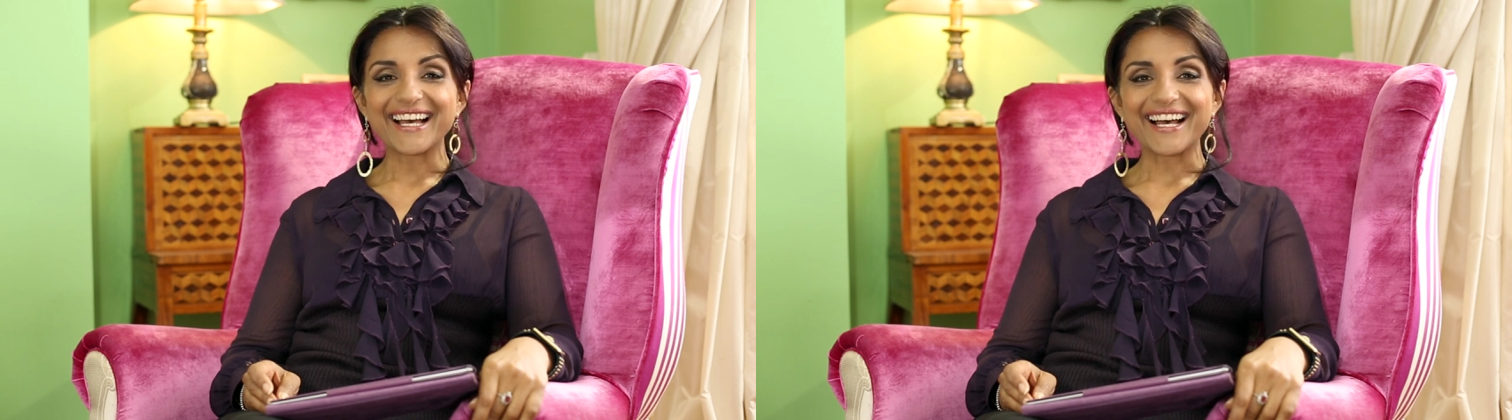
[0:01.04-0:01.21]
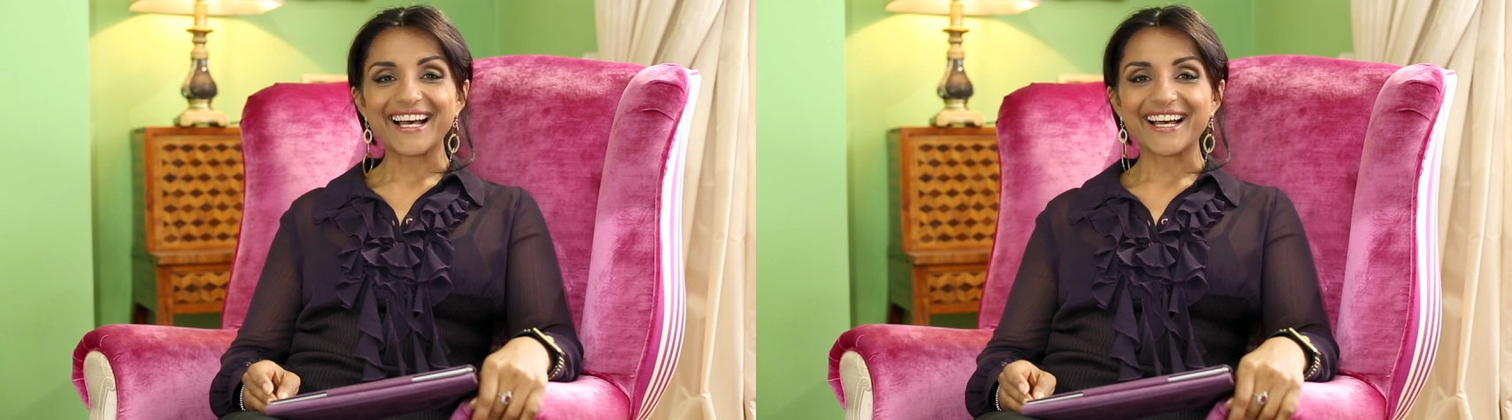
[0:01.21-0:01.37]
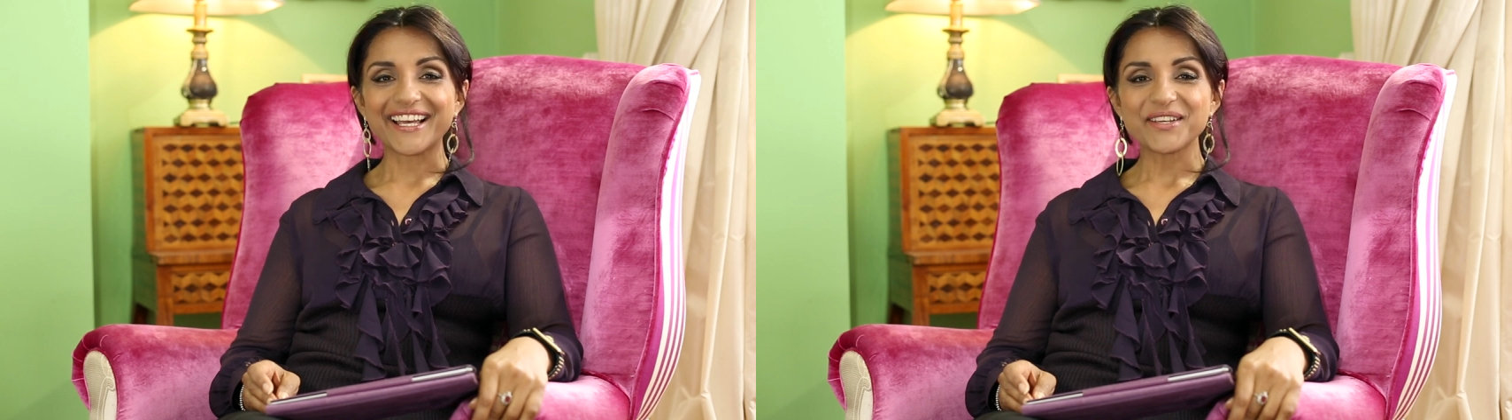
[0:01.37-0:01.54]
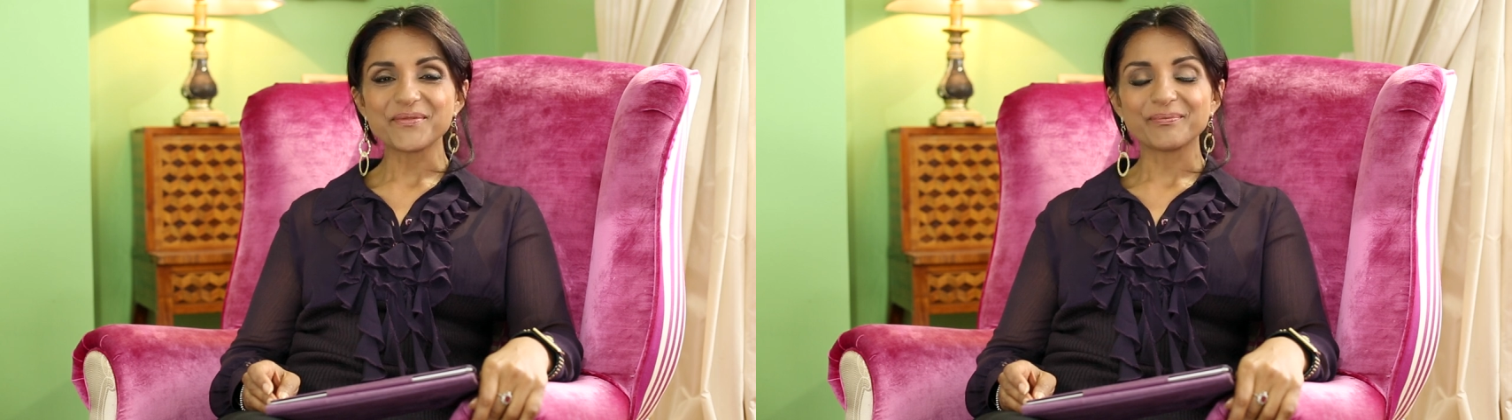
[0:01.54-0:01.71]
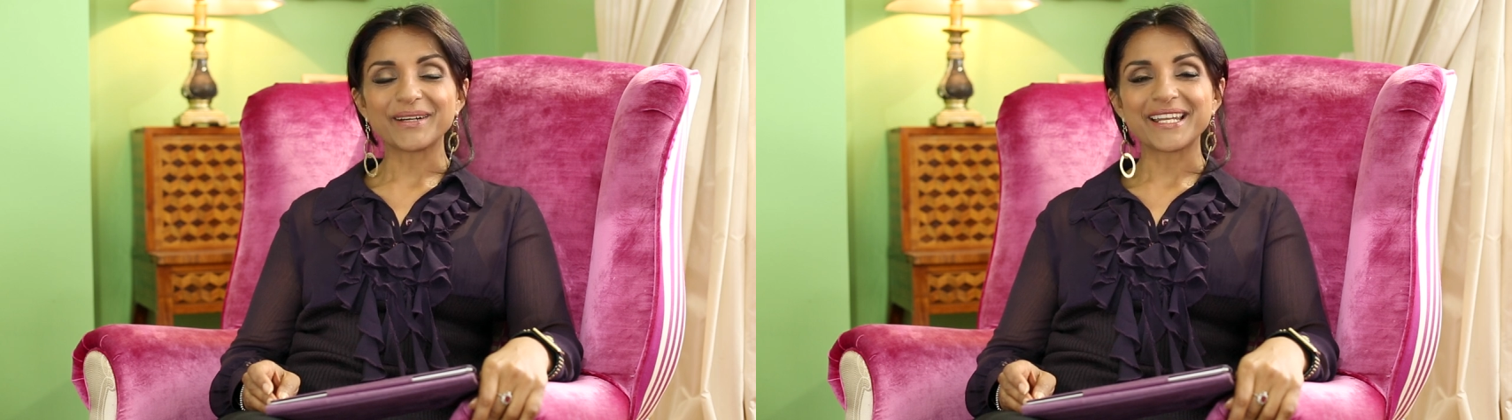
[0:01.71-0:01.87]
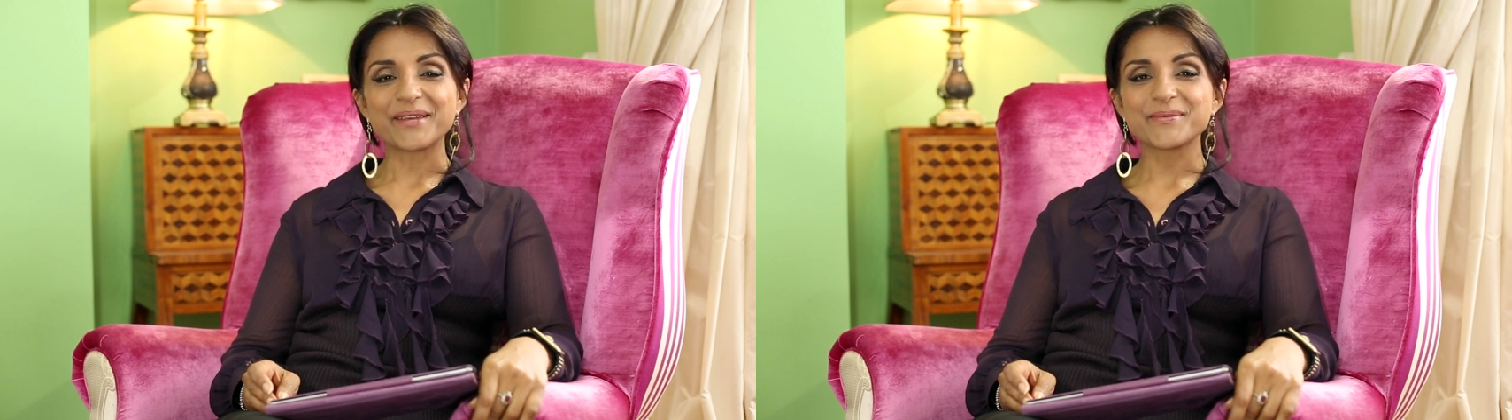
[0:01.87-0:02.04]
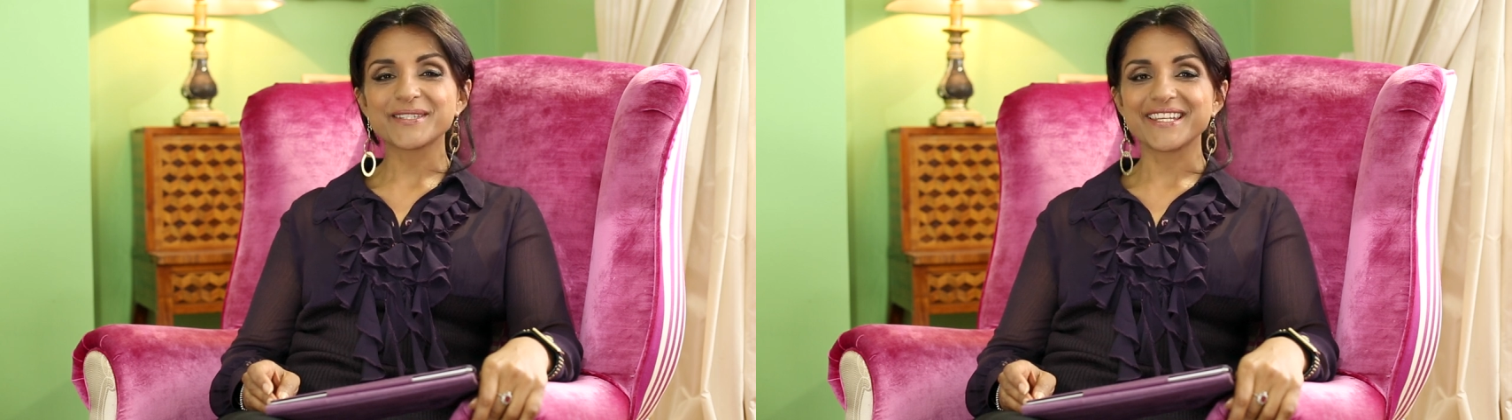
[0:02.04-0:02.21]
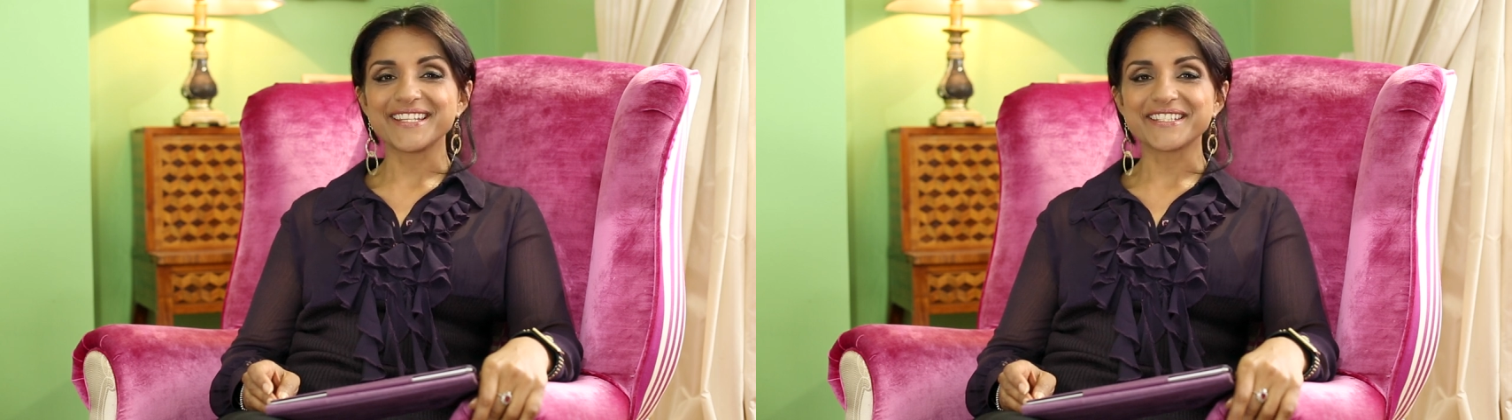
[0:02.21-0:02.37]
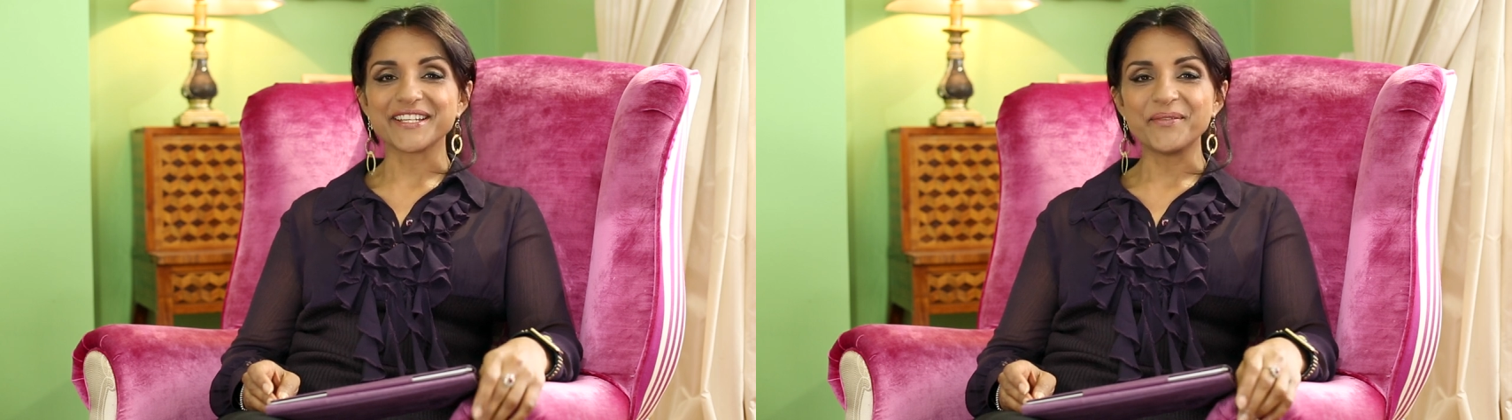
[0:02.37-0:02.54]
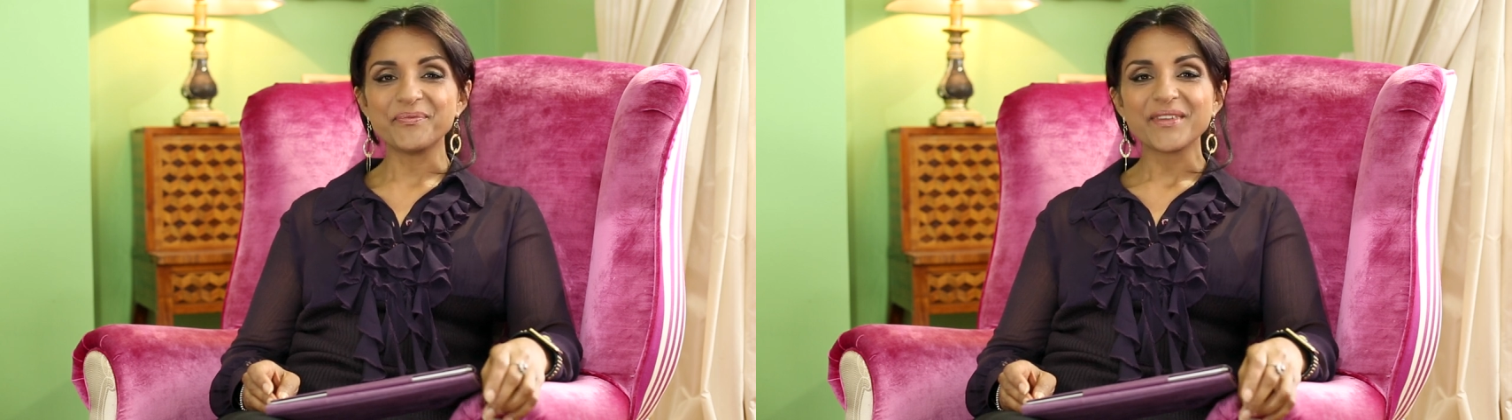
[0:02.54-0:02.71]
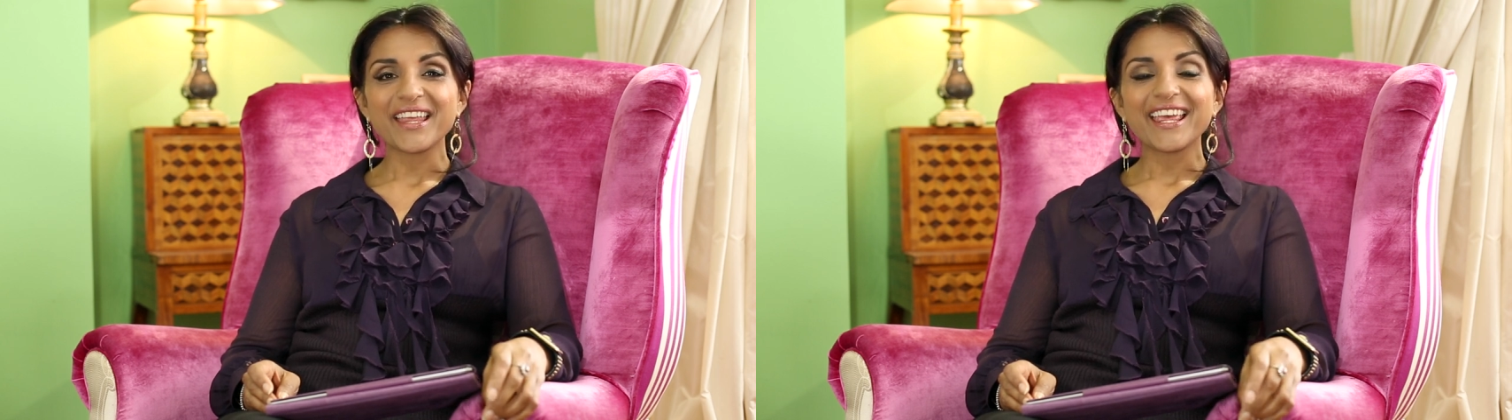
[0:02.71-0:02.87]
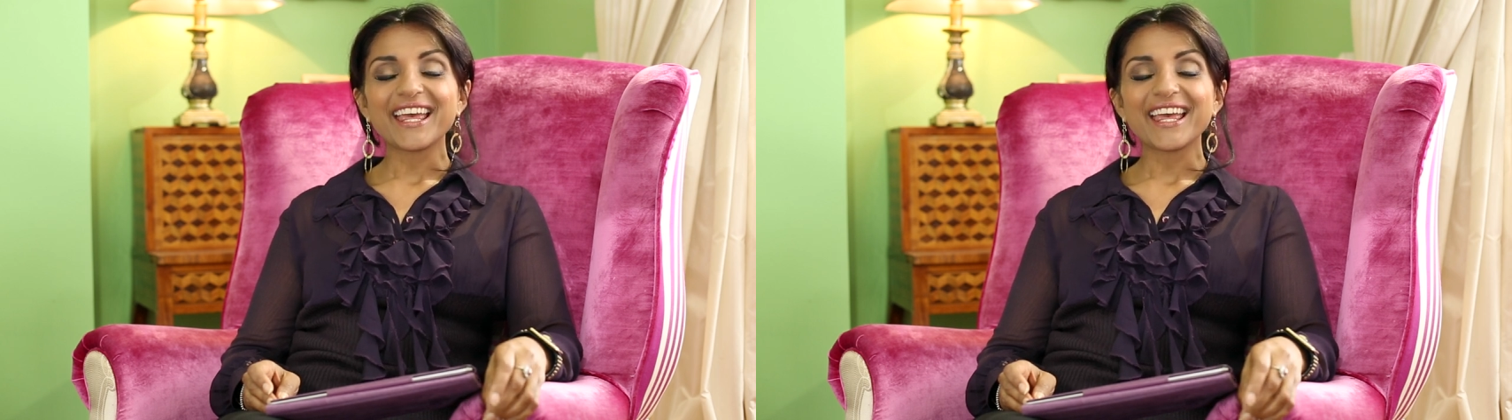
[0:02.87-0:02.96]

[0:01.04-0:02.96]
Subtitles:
Hi, my name's Geeta,